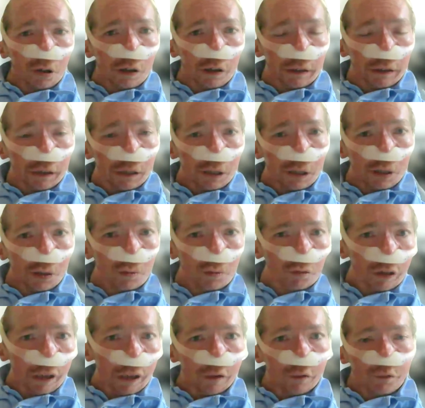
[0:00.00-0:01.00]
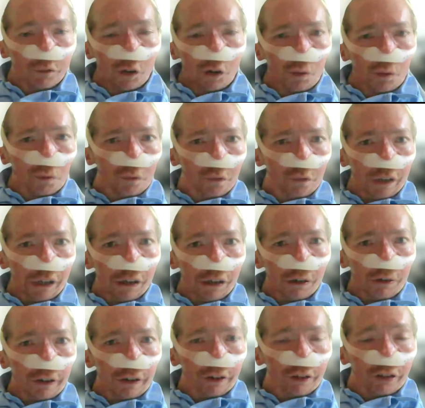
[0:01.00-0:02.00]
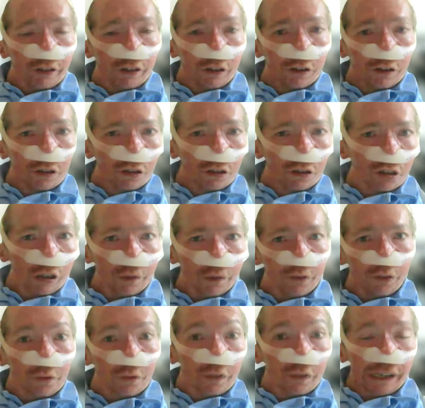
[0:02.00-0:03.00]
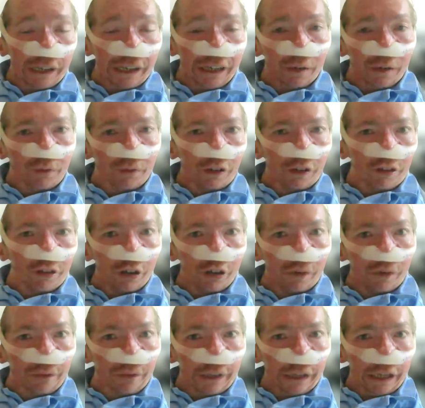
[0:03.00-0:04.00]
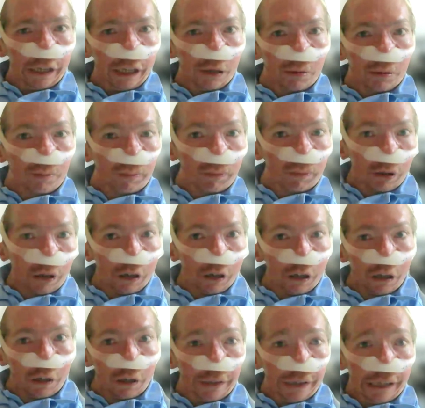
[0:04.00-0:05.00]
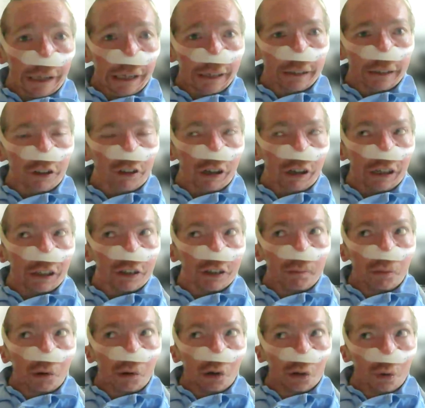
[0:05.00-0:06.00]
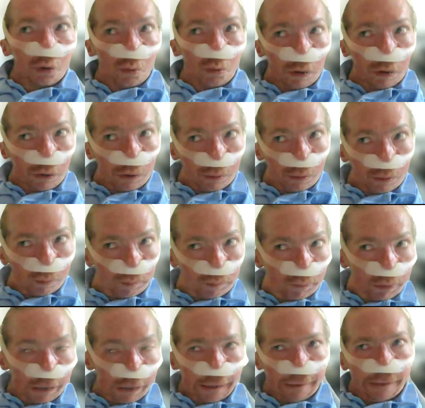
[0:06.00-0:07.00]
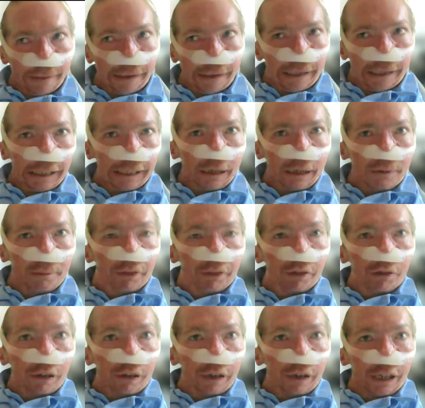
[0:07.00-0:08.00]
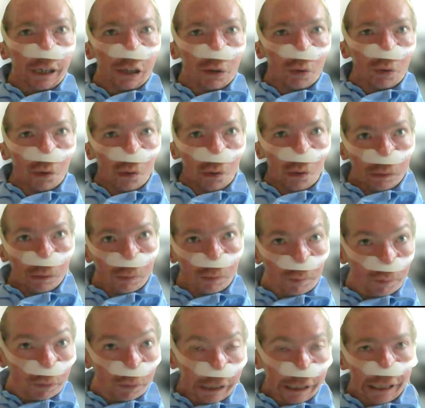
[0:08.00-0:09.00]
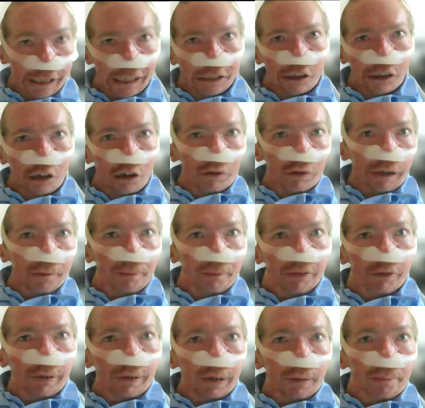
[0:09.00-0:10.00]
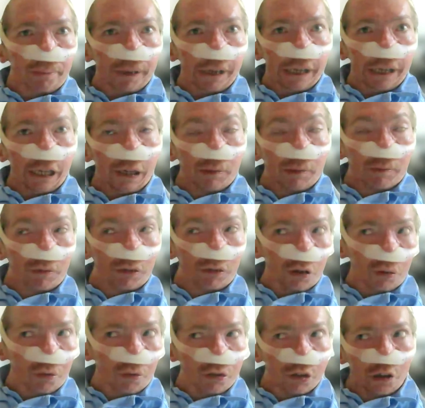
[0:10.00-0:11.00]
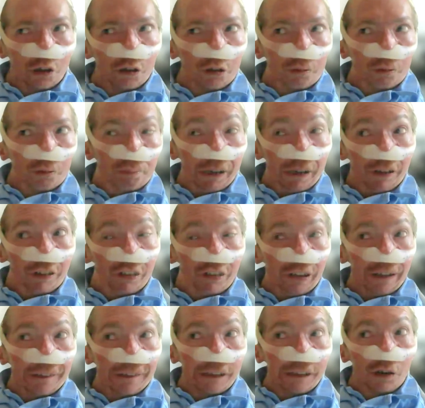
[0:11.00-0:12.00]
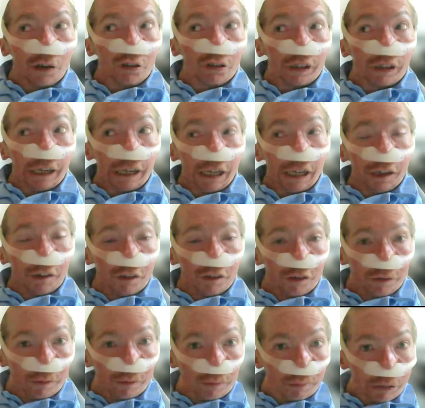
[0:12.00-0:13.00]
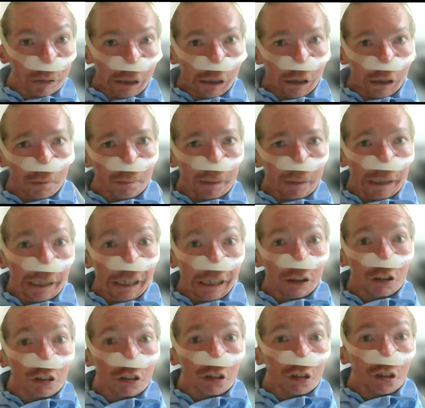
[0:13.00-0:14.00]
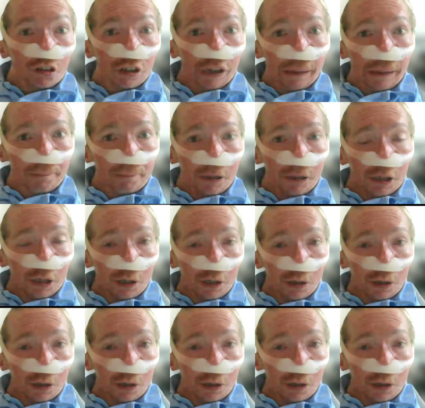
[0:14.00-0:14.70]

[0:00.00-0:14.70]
work, involved various different flavors of the Hadley Centre model. Either had M3 or had RM3B. It was known as Tracy in those days. Had Gem